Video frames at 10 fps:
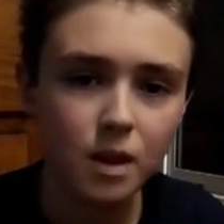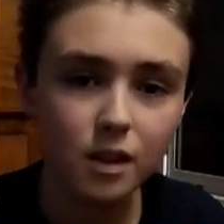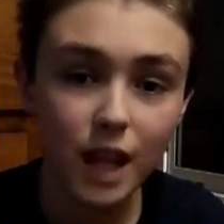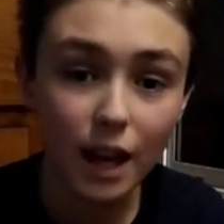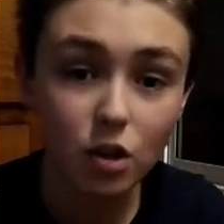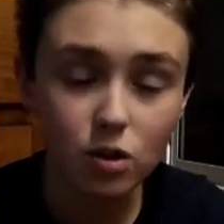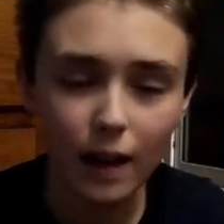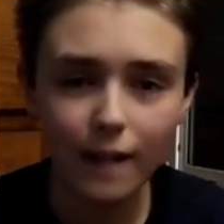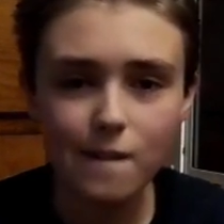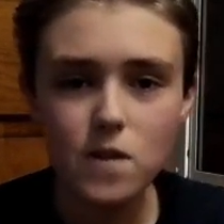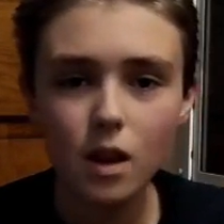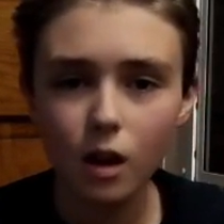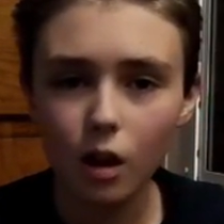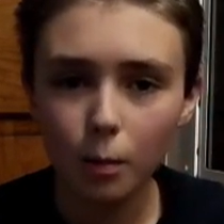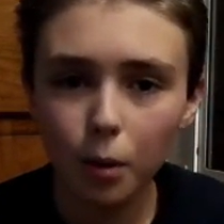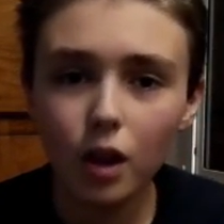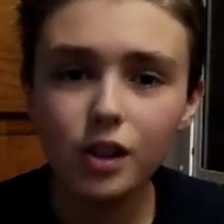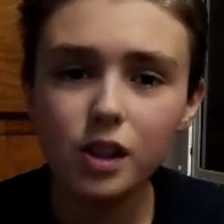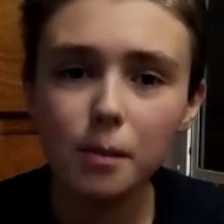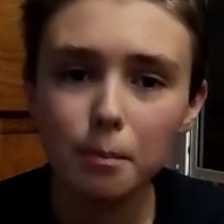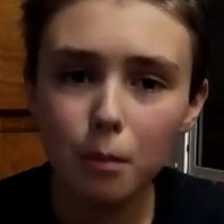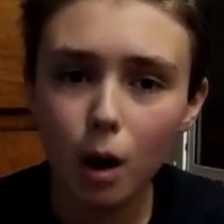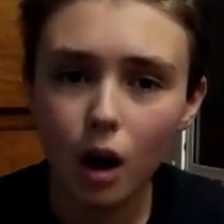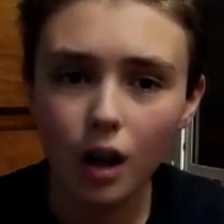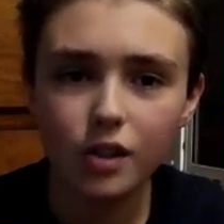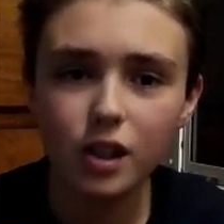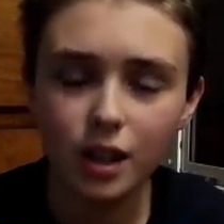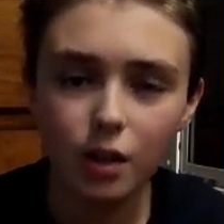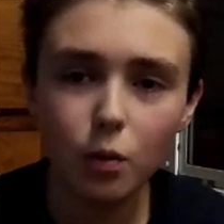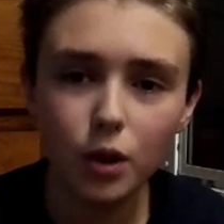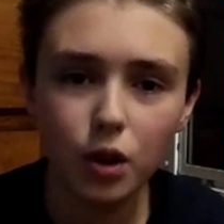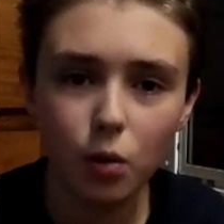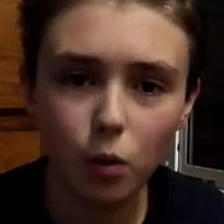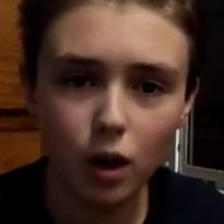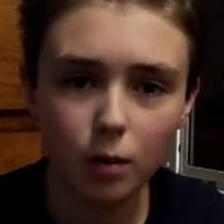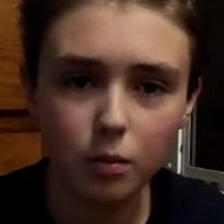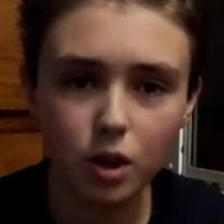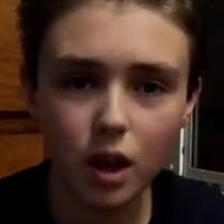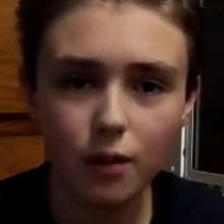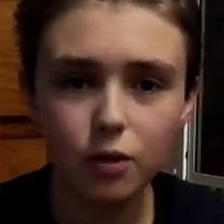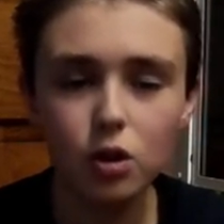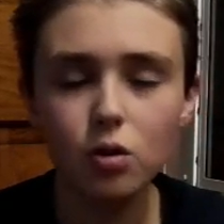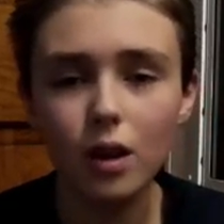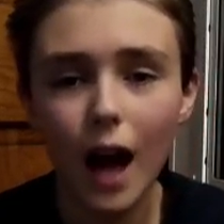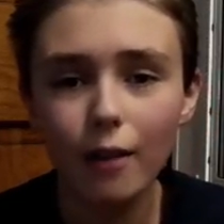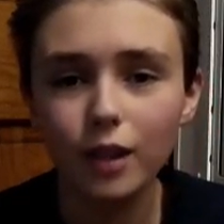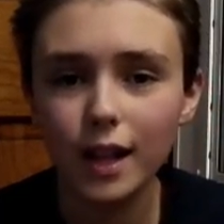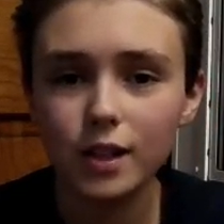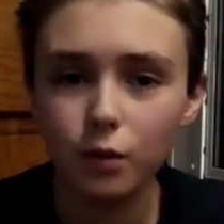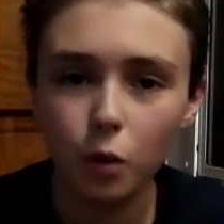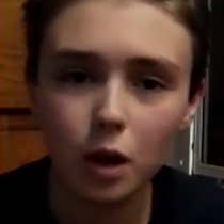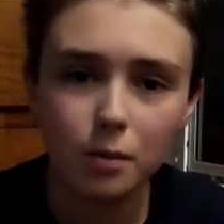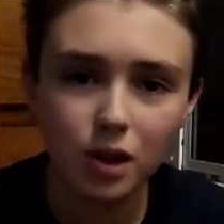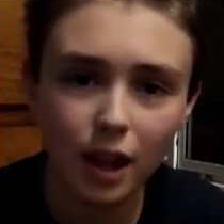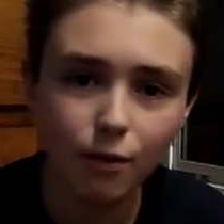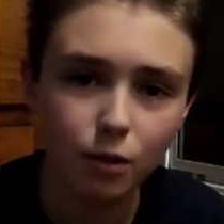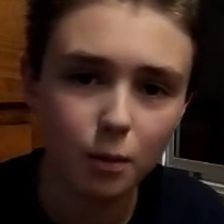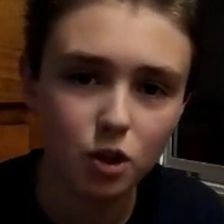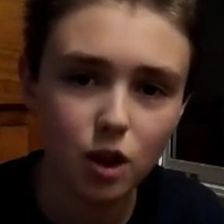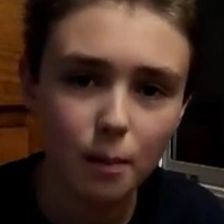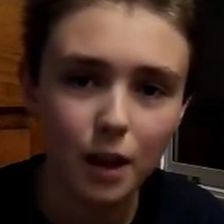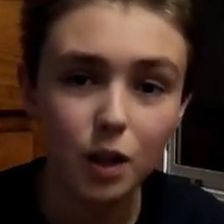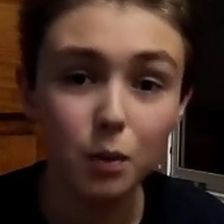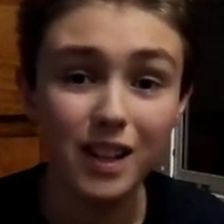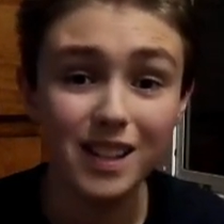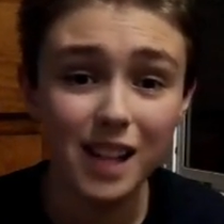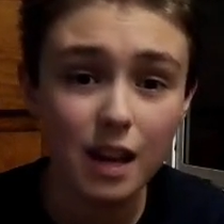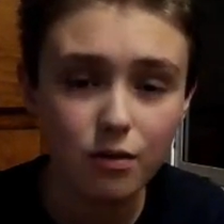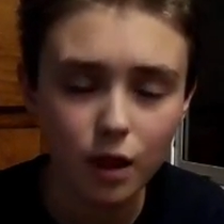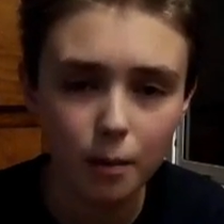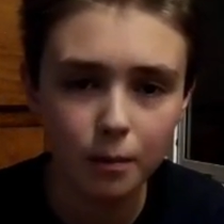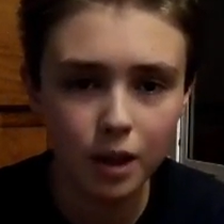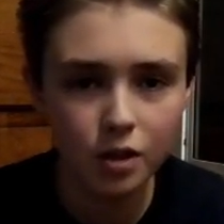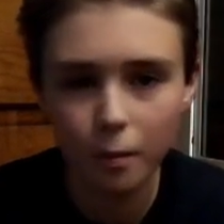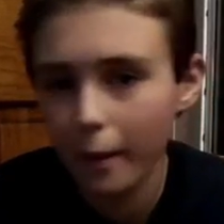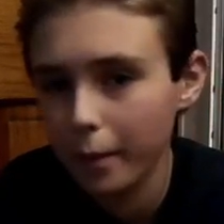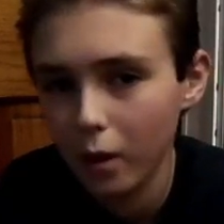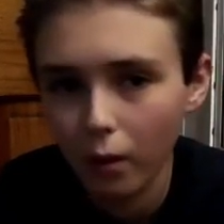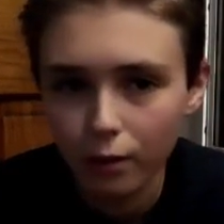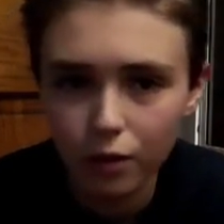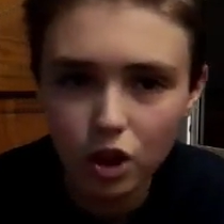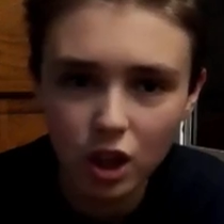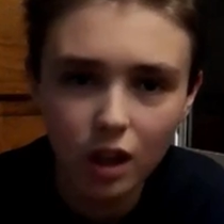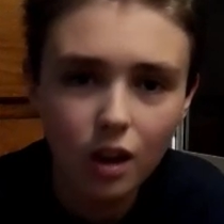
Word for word: Second trick, put some moss in with your worms. If you have lots of worms left from a trip and you want to save them because you might be going fishing